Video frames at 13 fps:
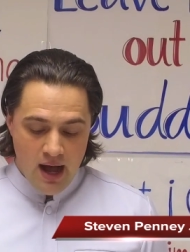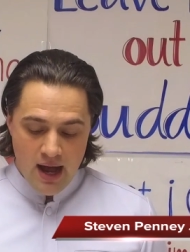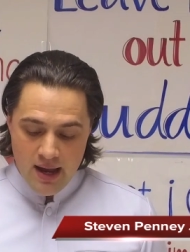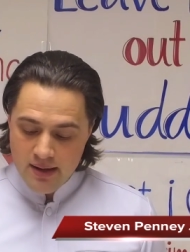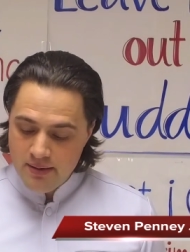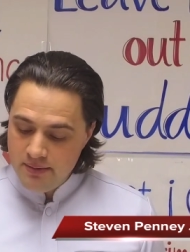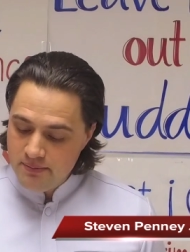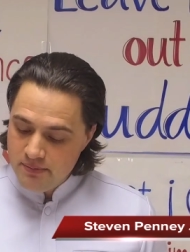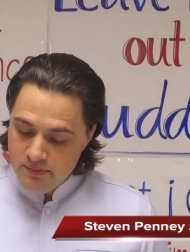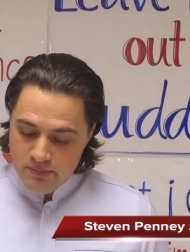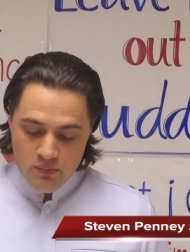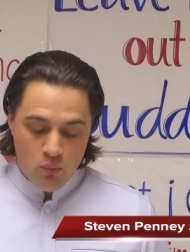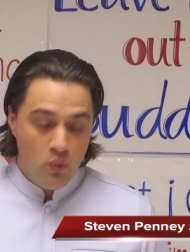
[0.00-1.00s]
I
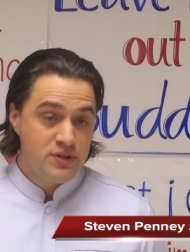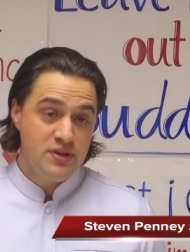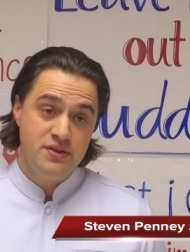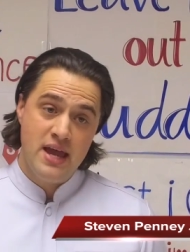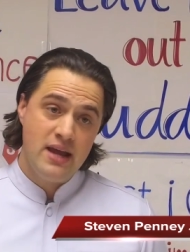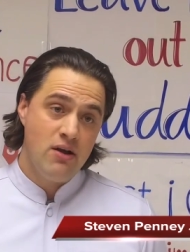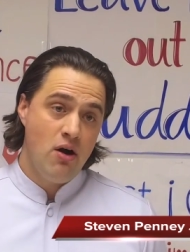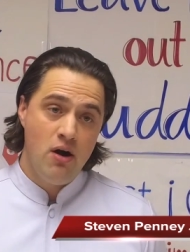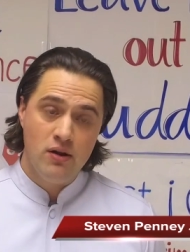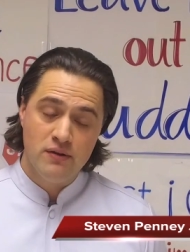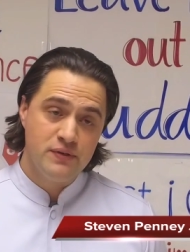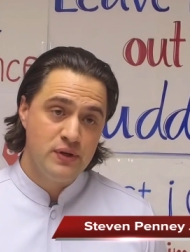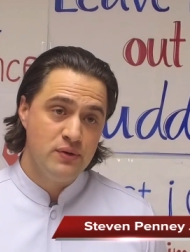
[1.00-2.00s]
want to thank
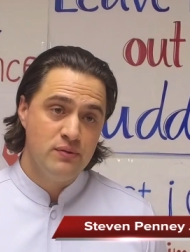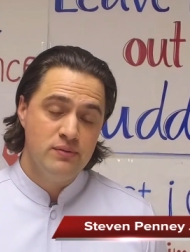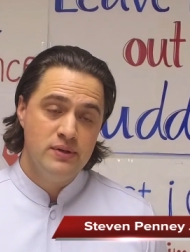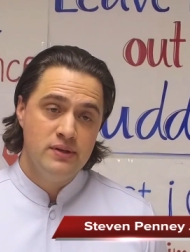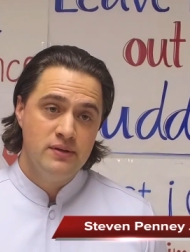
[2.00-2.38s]
all of you